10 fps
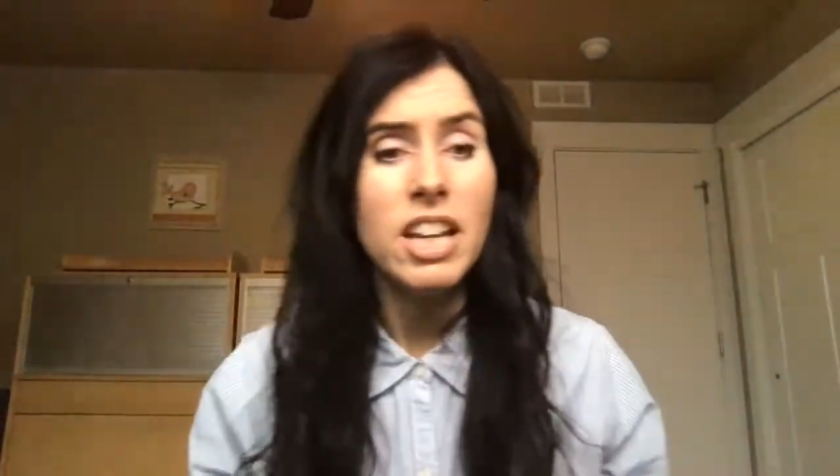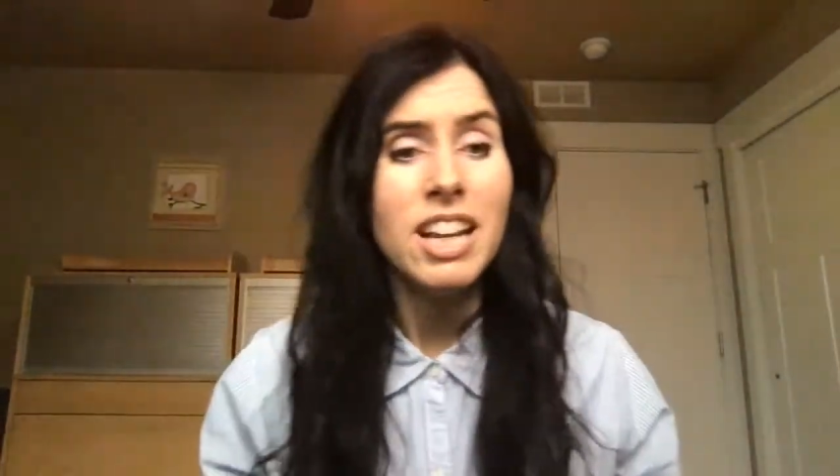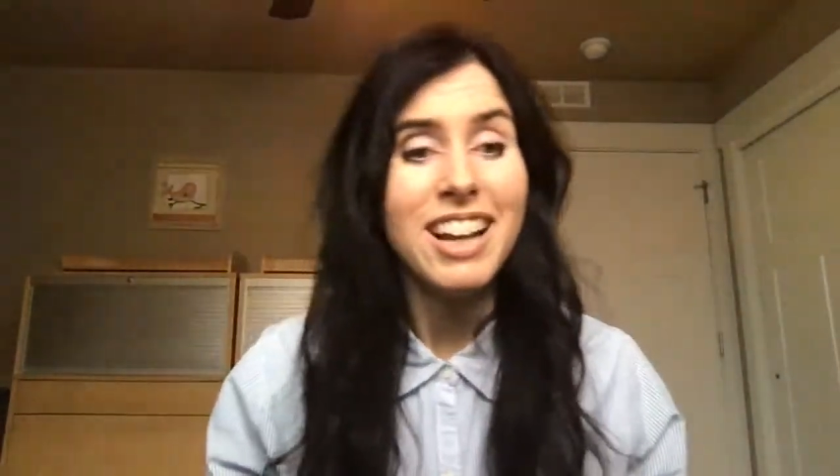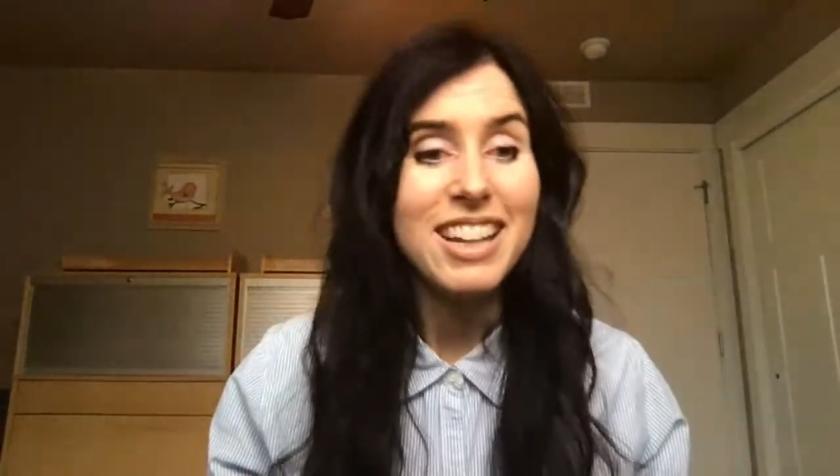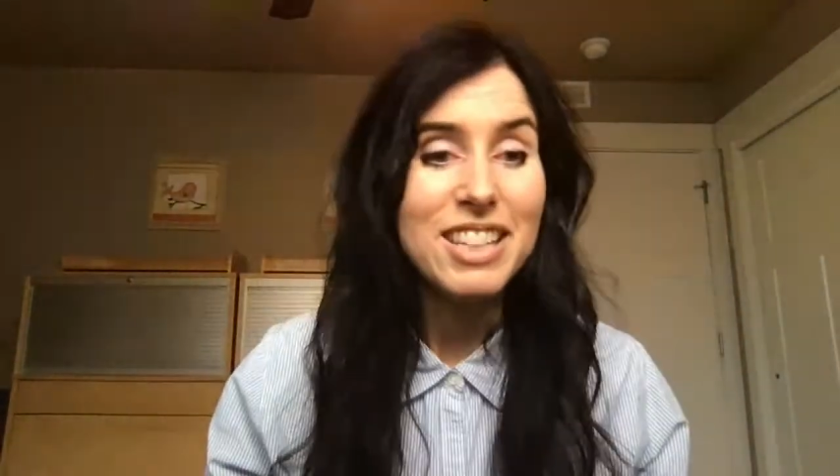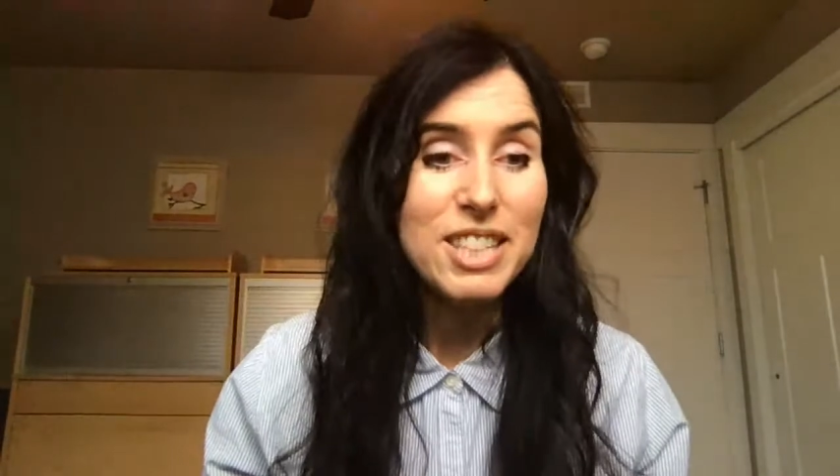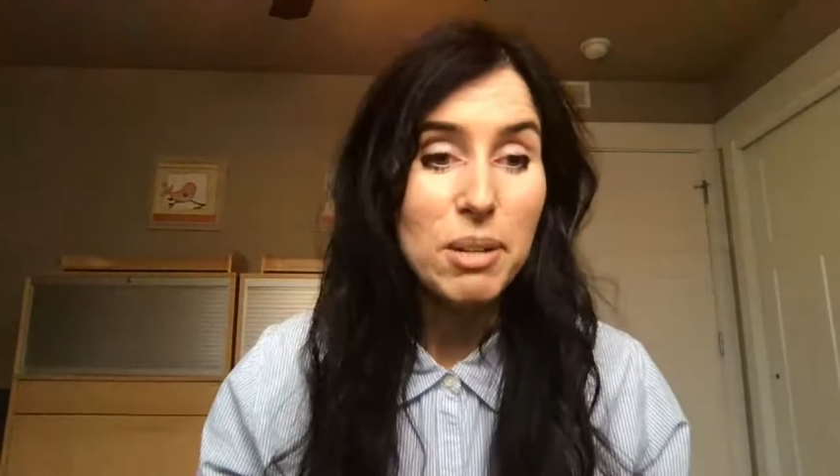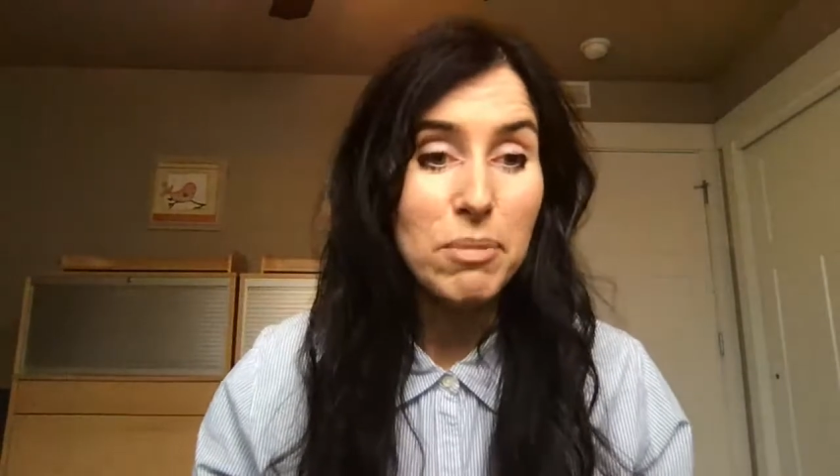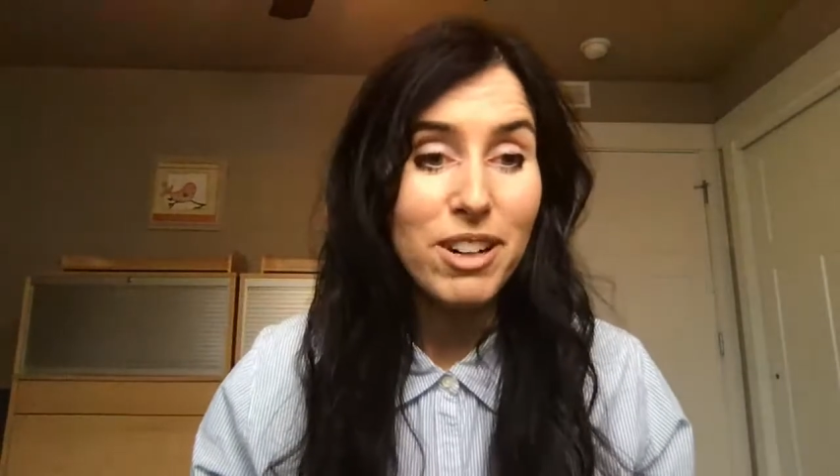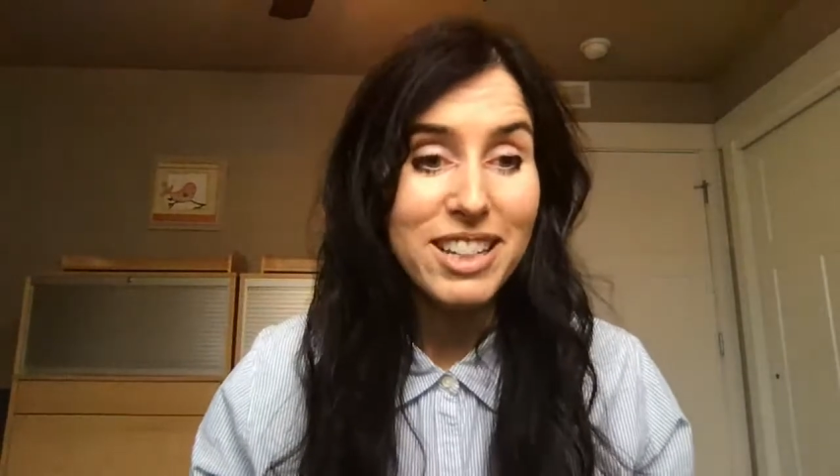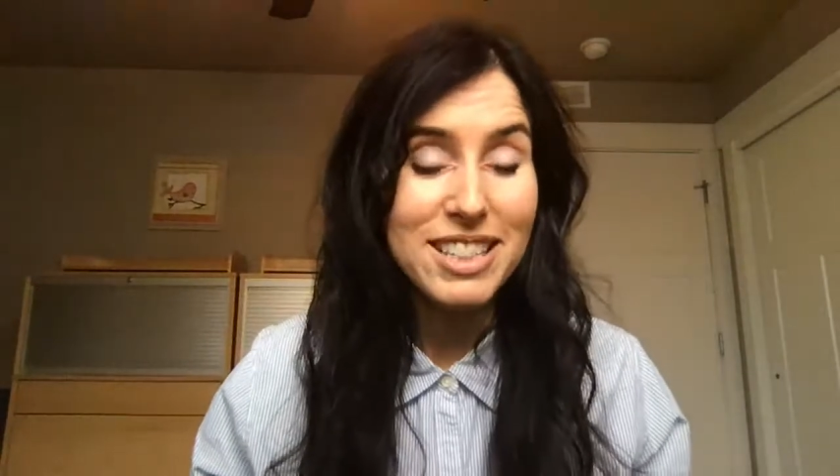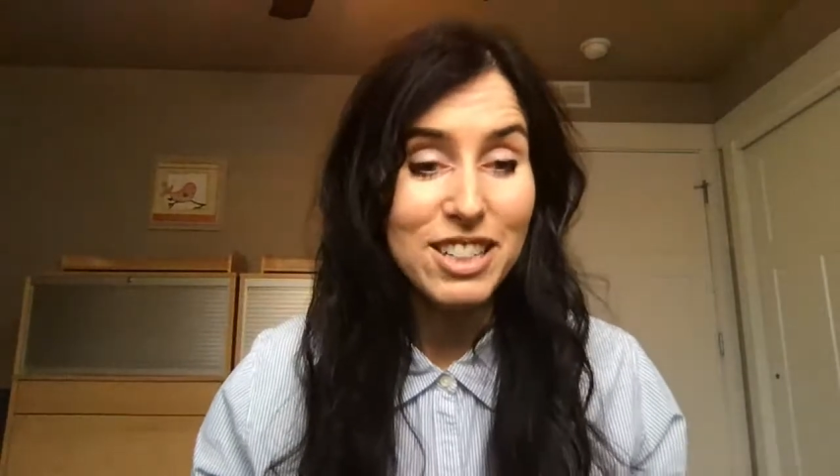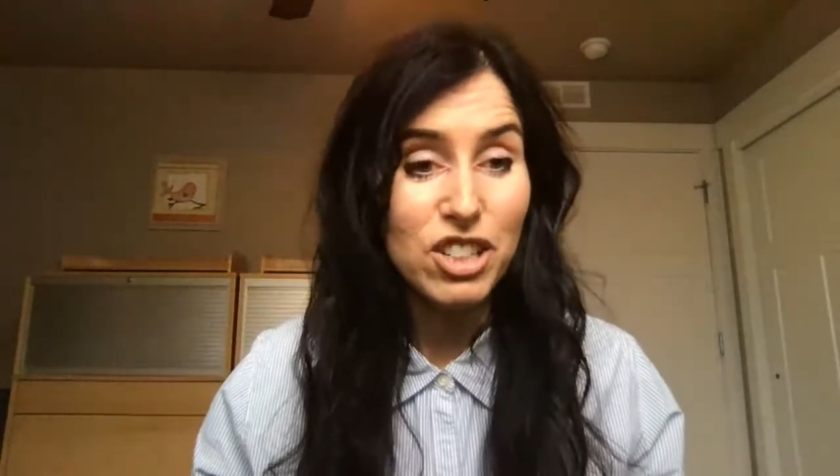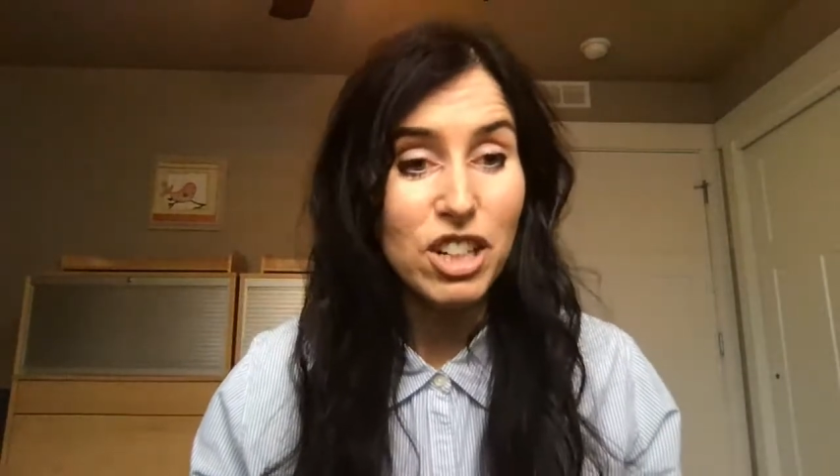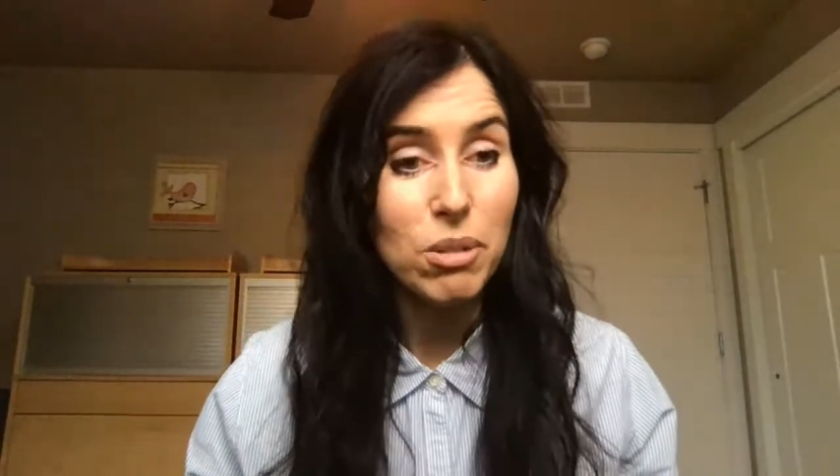kind of summarize and
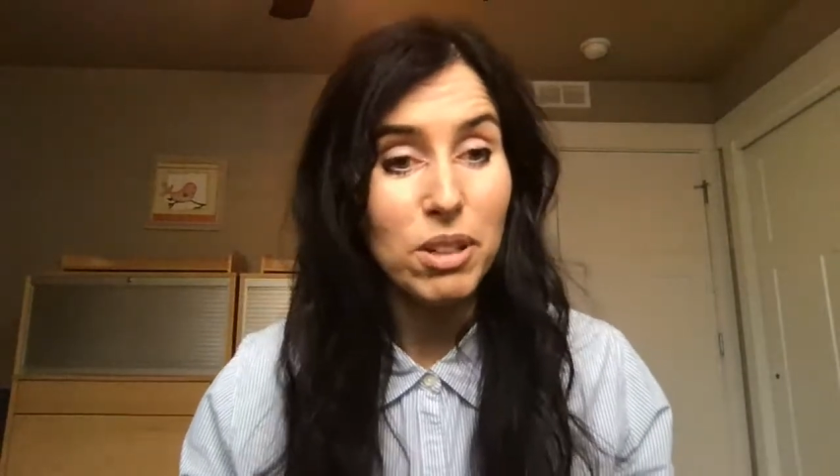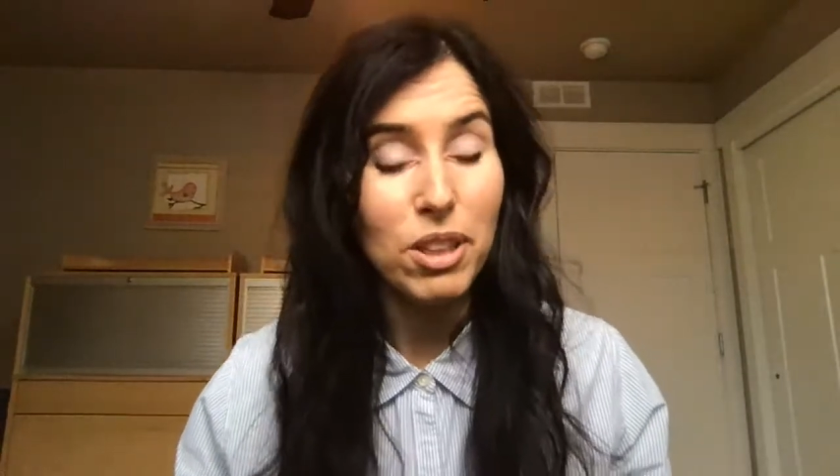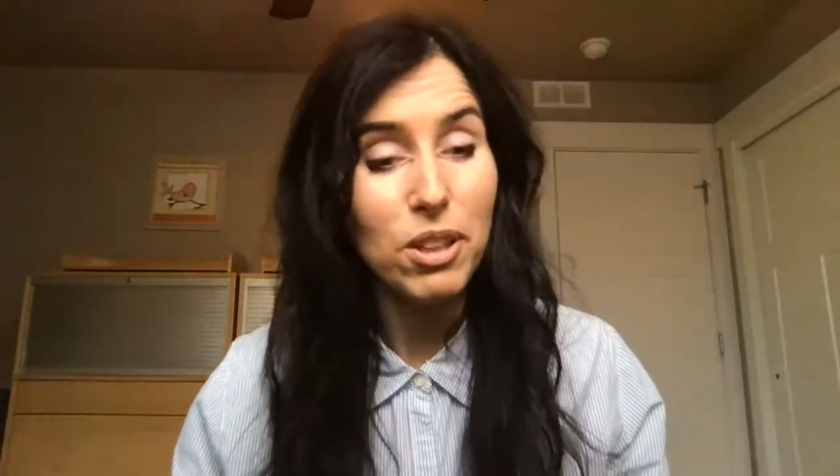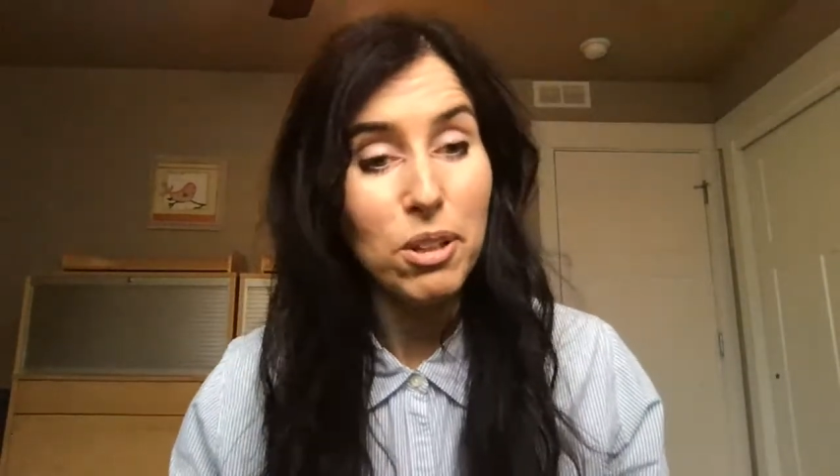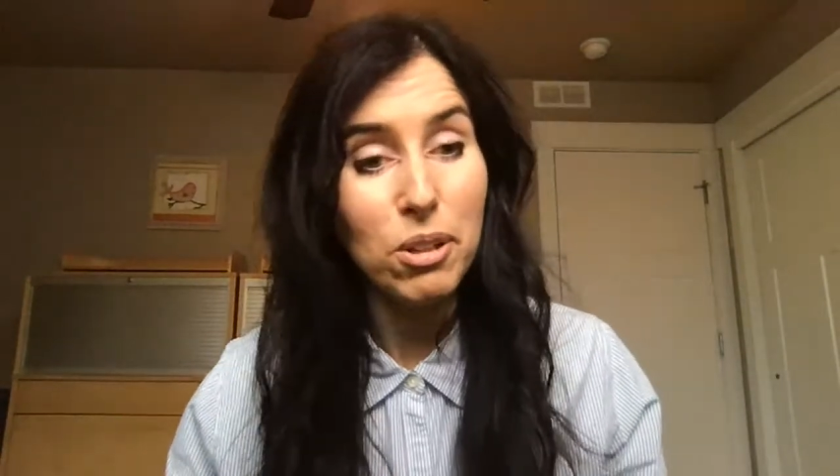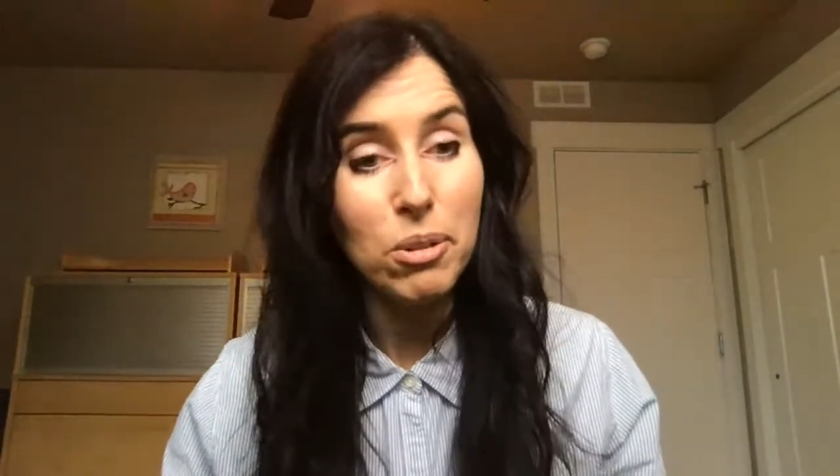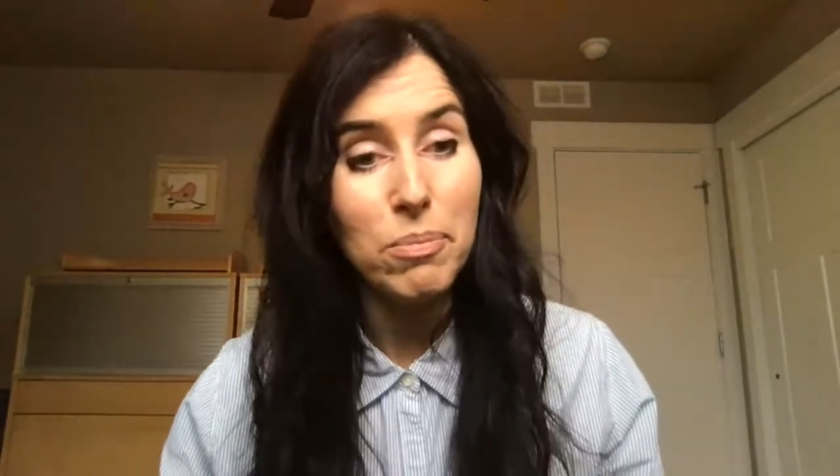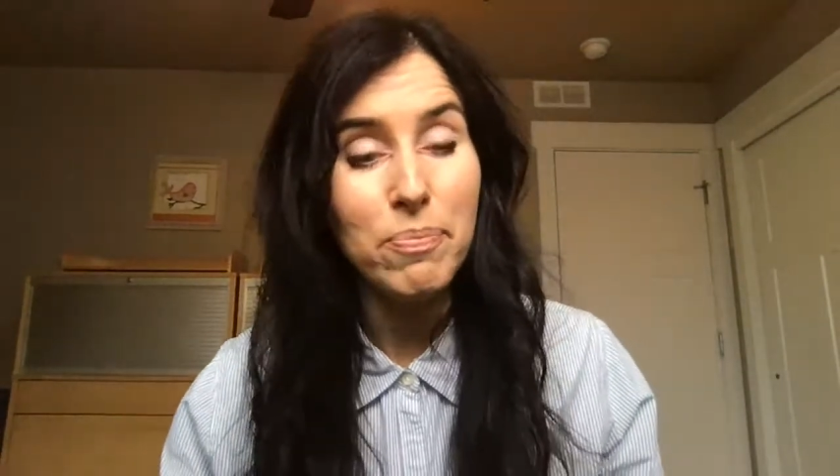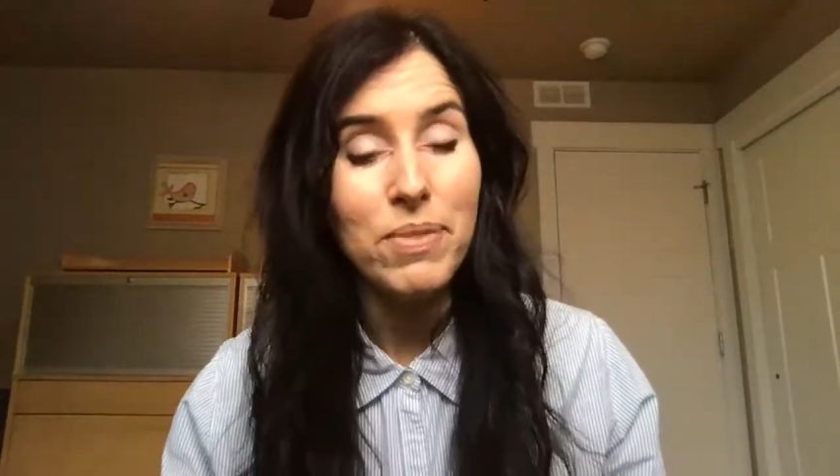share with you